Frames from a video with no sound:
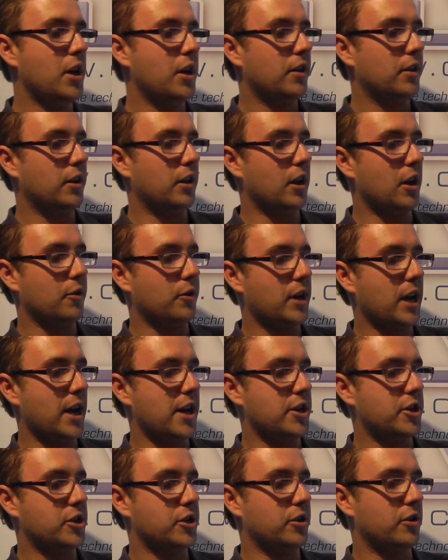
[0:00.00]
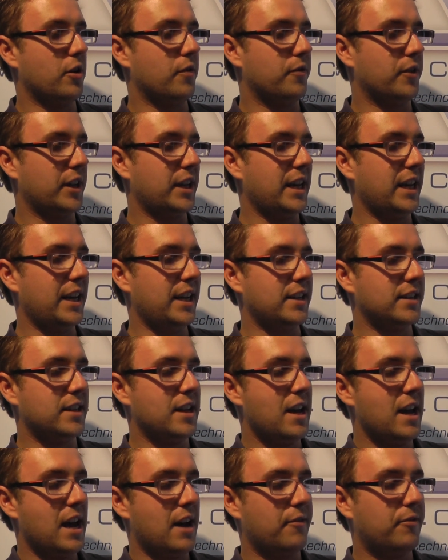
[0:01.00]
the location of the keys,
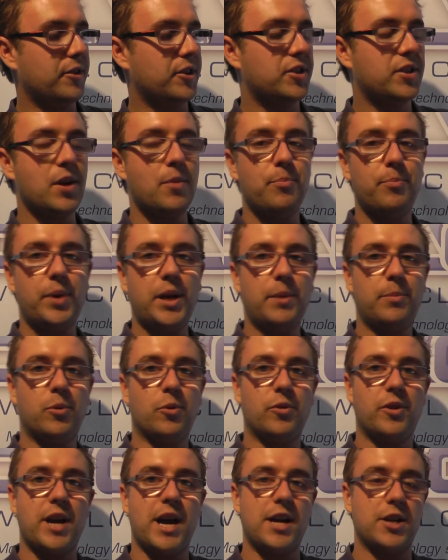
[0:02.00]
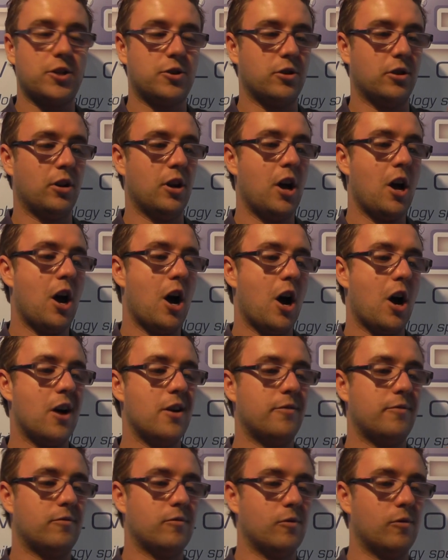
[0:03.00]
and for some people the actual
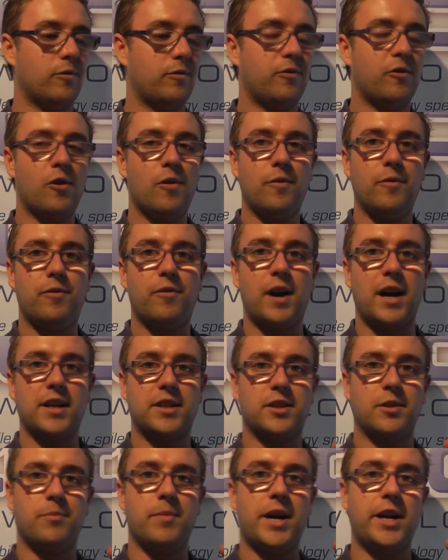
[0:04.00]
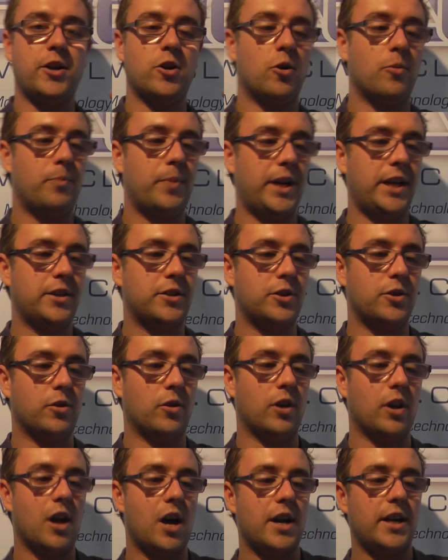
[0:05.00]
overall form factor may not be to
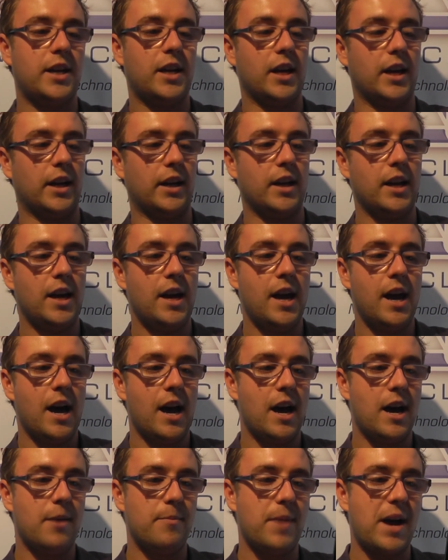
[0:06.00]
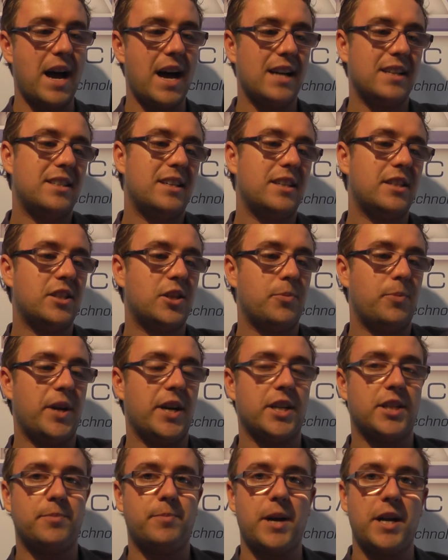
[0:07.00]
your liking. As is to be
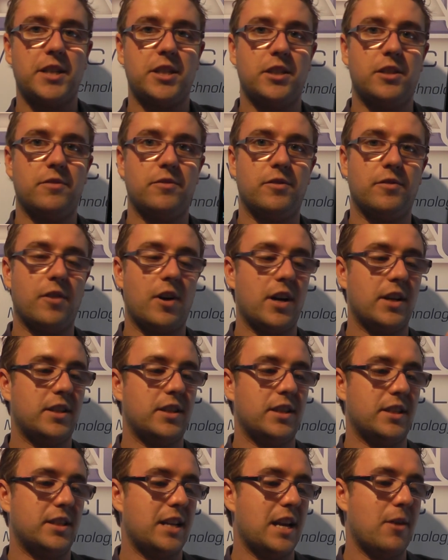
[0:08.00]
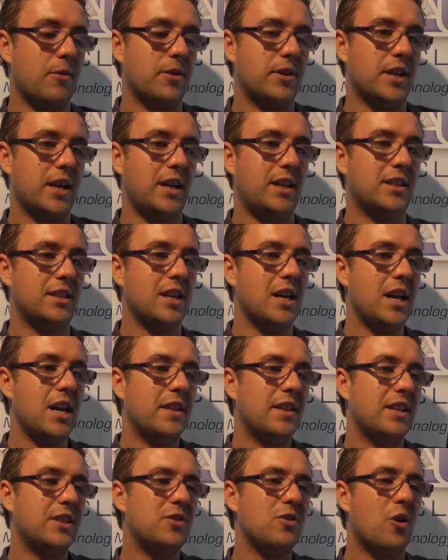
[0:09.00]
expected of devices nowadays,
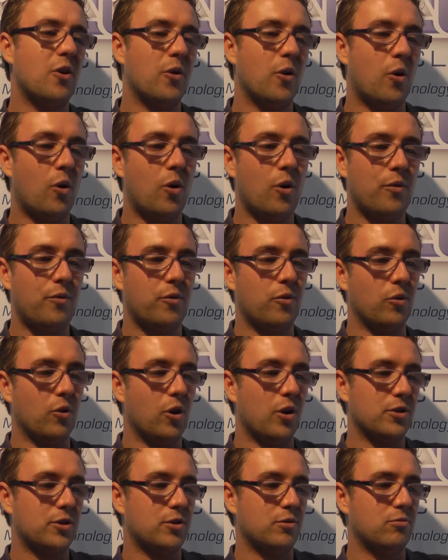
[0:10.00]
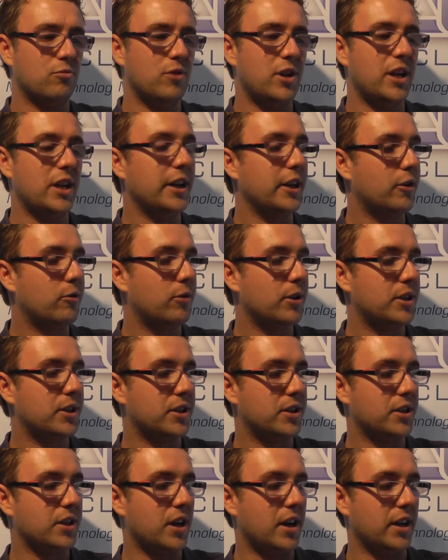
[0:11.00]
there's not an awful lot to really
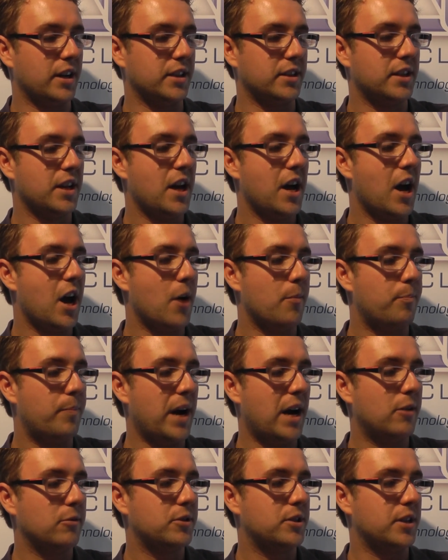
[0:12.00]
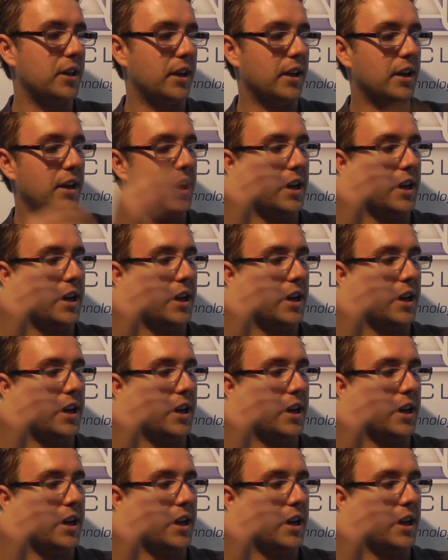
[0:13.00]
criticise about it.